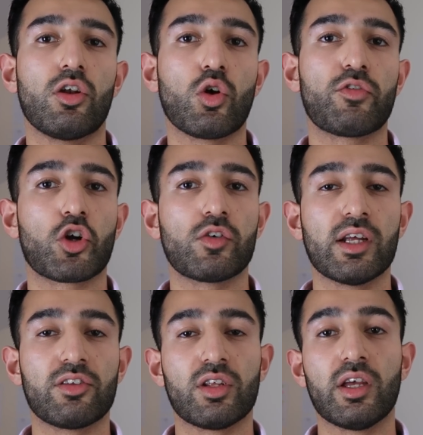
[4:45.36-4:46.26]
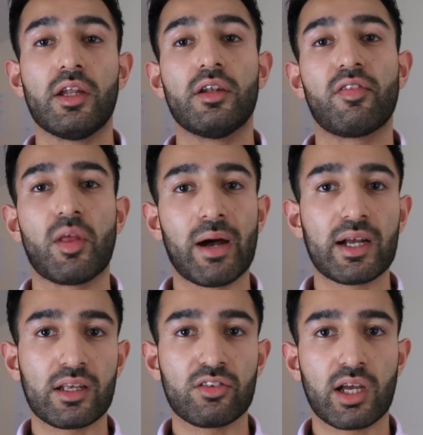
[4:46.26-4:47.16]
look for careers in the
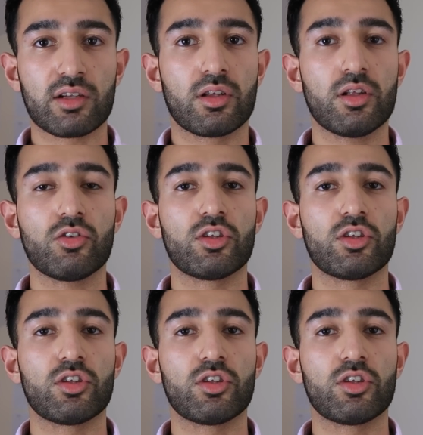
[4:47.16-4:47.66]
banking sector.